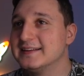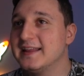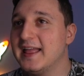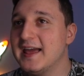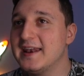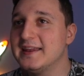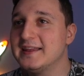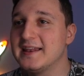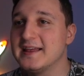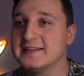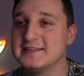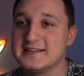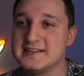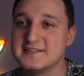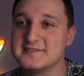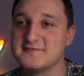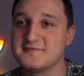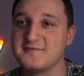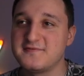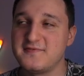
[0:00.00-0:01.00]
getting like
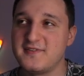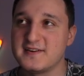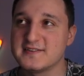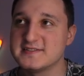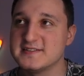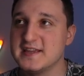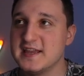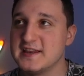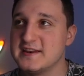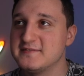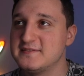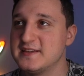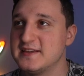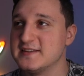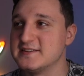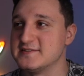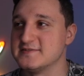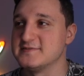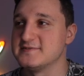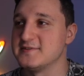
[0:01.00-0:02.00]
these fuzzy
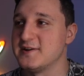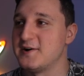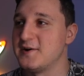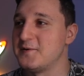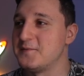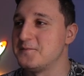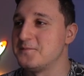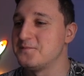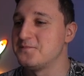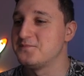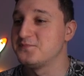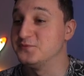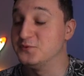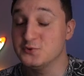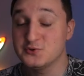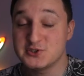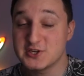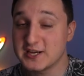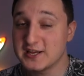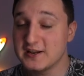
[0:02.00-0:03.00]
NFTs. So
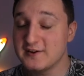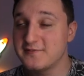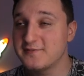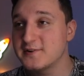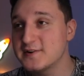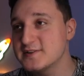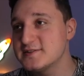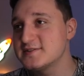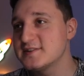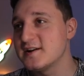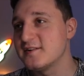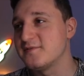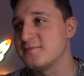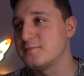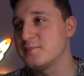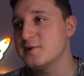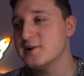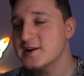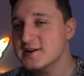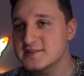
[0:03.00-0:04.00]
do check it out for
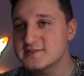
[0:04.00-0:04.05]
yourself. Pretty